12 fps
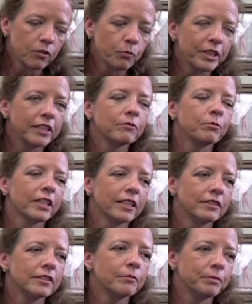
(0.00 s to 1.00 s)
we could
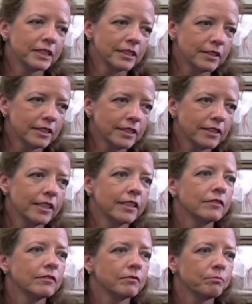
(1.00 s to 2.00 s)
run a business
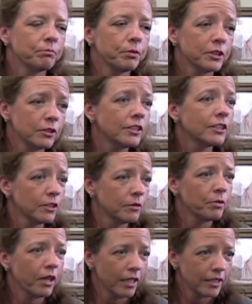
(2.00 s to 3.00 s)
and produce a good
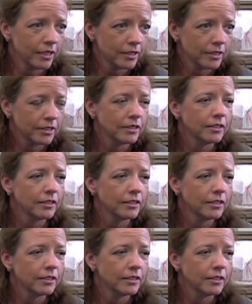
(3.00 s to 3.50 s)
product